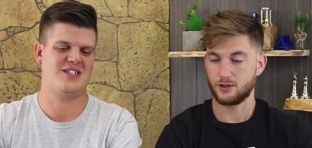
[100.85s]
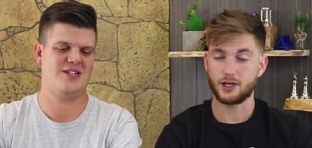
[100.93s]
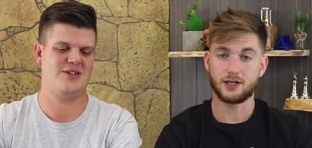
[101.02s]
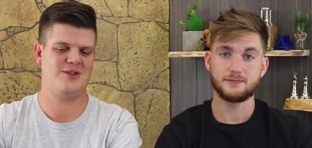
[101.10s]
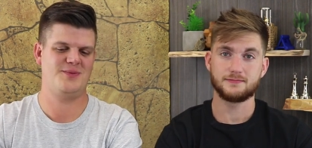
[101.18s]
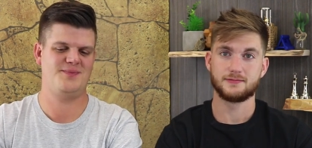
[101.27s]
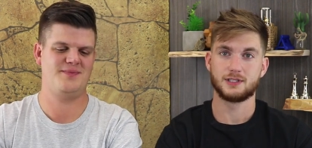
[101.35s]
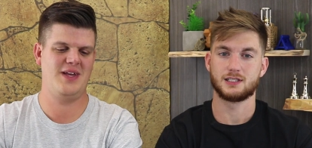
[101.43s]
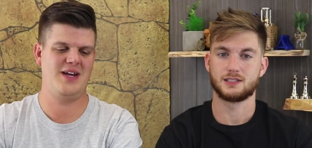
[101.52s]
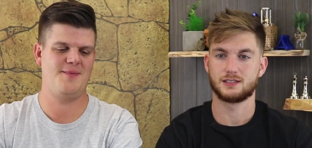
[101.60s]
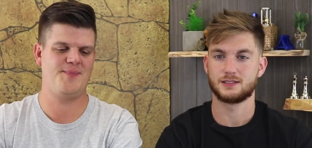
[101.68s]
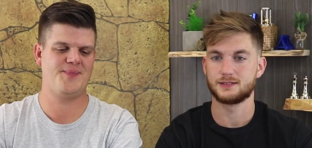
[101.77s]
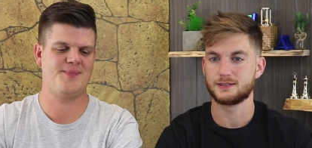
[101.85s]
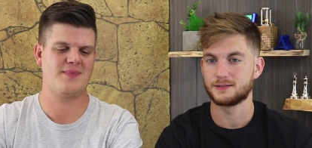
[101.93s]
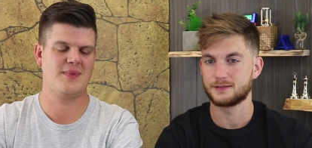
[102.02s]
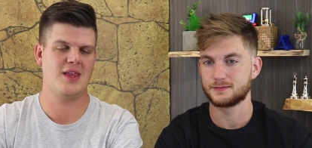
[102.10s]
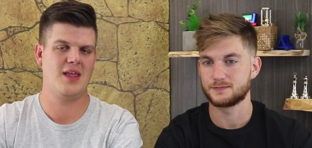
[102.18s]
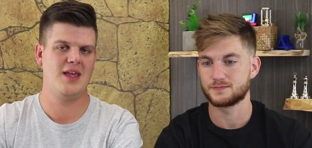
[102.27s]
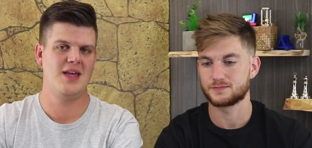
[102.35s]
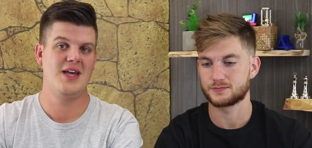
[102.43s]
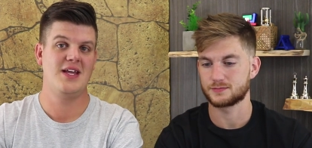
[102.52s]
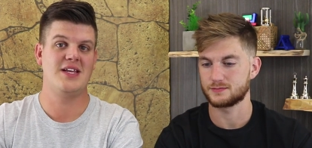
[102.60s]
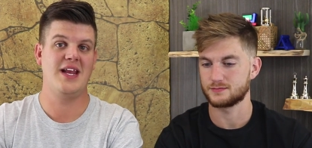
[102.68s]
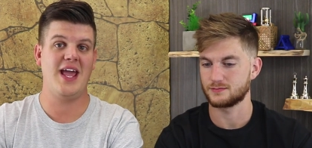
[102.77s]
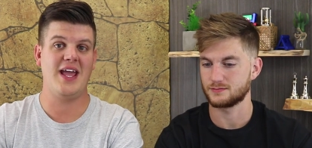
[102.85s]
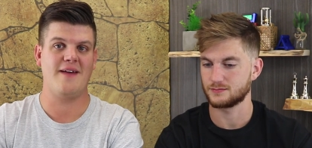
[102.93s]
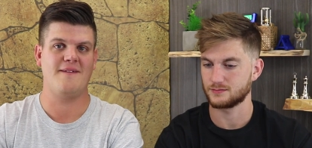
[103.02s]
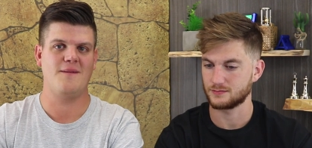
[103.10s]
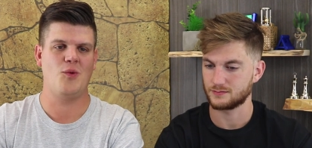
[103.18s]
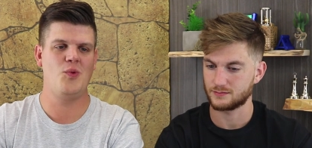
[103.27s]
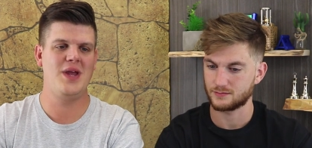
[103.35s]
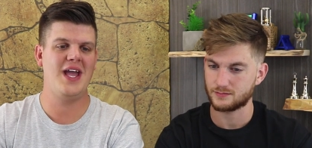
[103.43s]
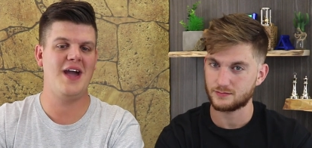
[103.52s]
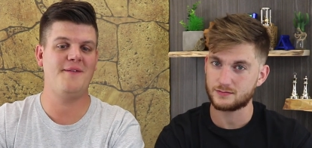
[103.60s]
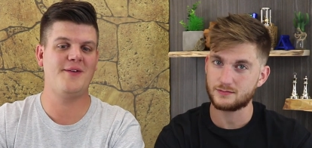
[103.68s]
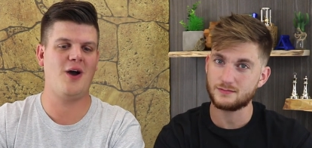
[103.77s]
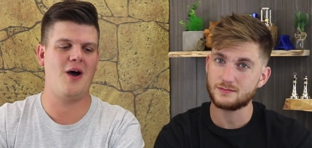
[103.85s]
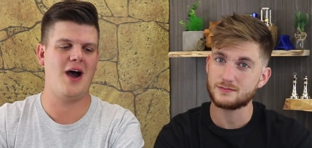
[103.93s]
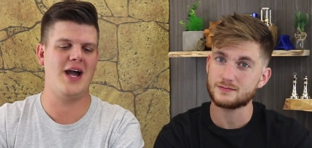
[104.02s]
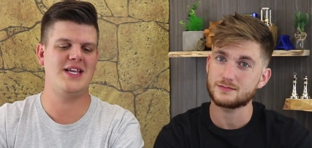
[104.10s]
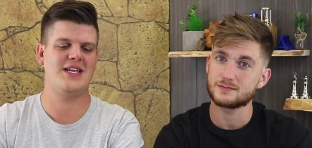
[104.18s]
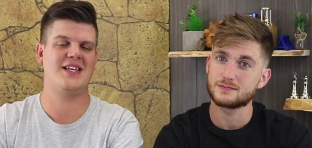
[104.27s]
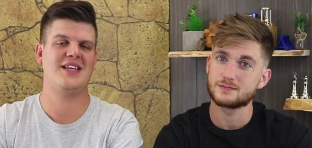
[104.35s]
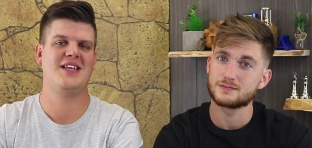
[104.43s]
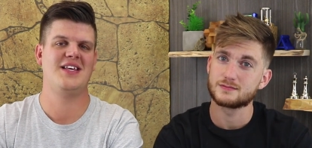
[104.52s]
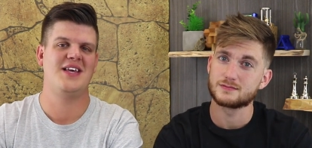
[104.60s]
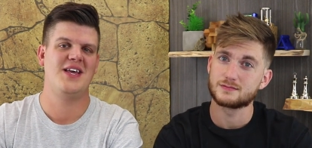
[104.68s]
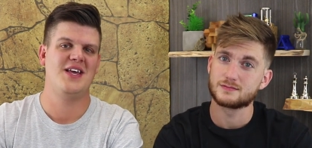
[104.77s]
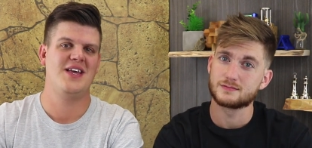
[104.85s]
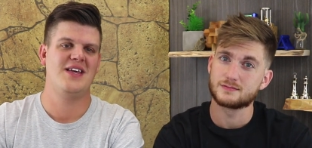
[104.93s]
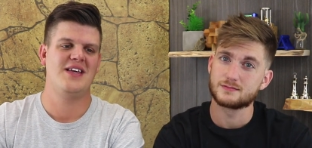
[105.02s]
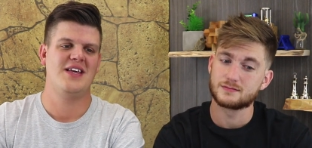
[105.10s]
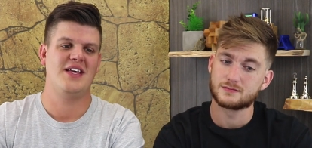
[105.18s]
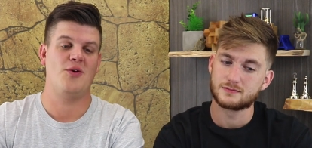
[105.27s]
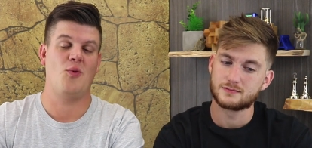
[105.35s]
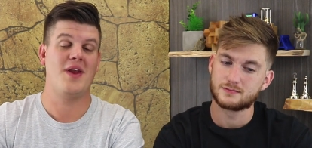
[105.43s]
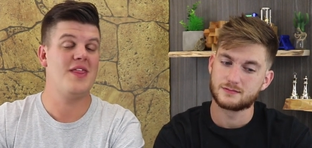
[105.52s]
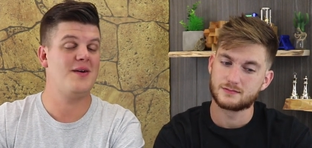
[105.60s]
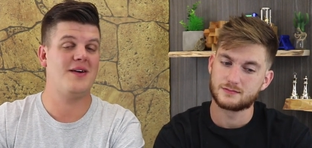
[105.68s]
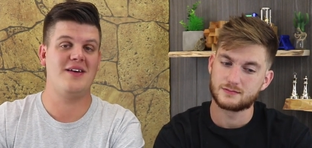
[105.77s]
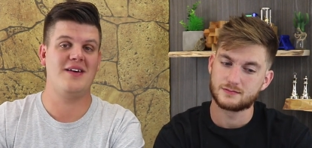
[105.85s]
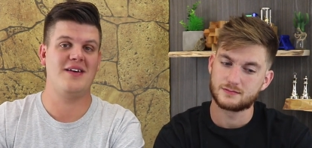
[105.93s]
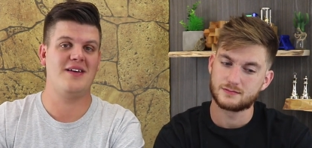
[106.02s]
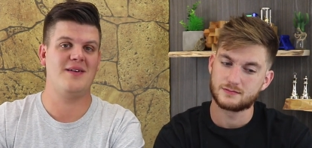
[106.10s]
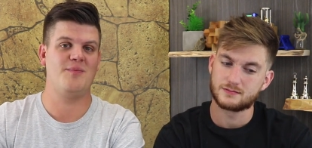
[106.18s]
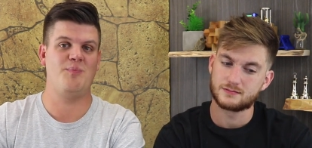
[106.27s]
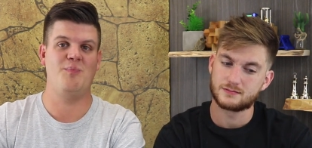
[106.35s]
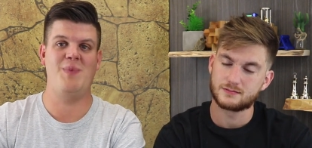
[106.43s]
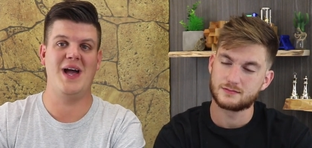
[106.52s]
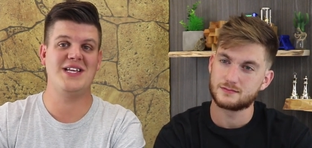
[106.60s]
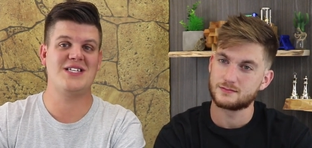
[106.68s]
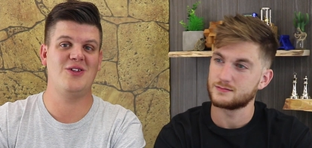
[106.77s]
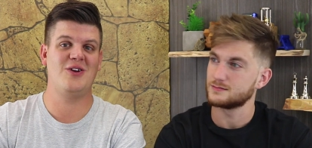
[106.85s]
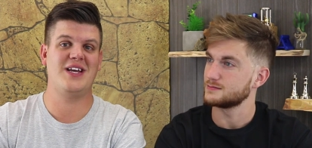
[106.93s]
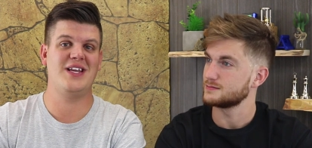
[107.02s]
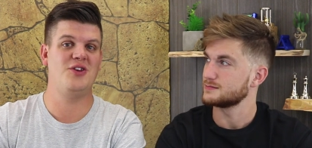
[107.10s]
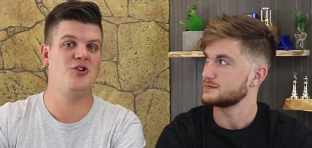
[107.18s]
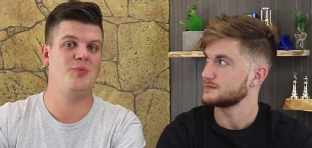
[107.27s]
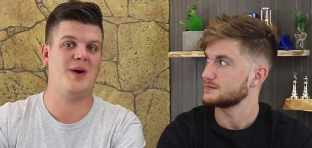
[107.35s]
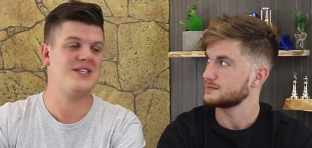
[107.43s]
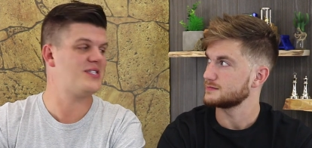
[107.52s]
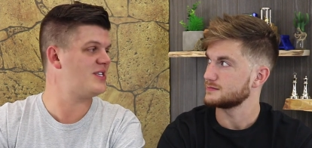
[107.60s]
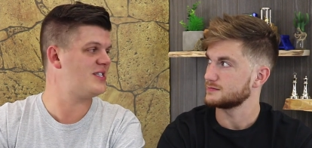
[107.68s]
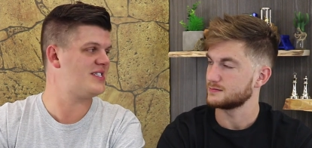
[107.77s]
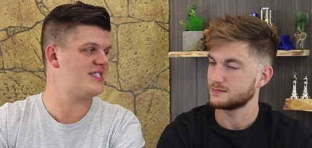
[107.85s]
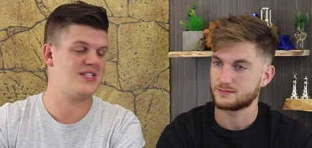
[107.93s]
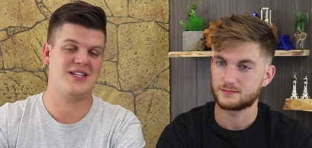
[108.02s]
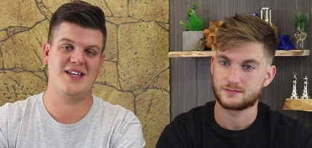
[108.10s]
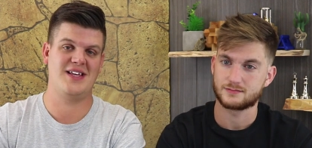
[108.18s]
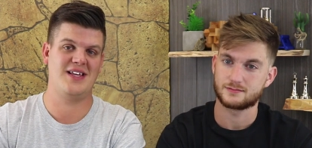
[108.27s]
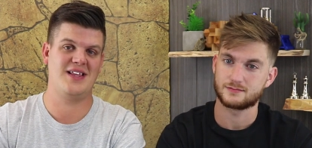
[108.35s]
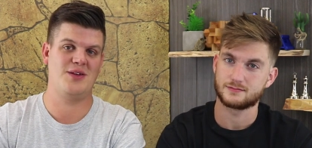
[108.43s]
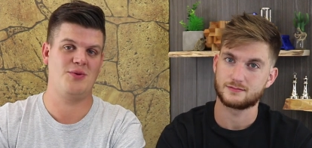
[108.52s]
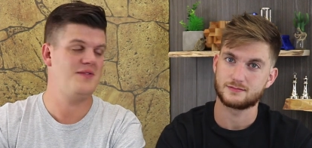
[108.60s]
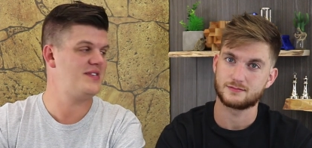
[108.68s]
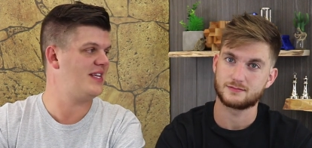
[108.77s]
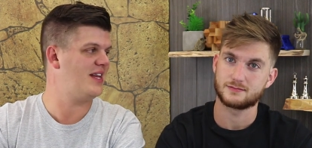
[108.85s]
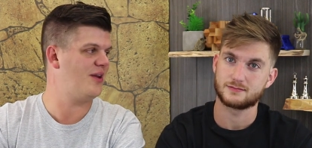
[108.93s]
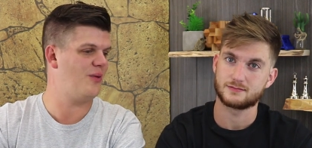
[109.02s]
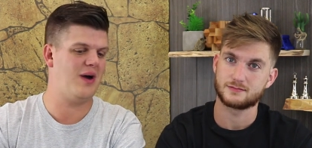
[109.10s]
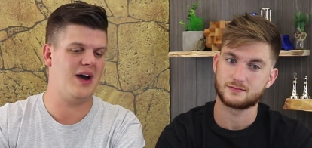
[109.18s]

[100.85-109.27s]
Speaker 1: So yeah, today we have got one of the best looking new puzzles that we've seen in a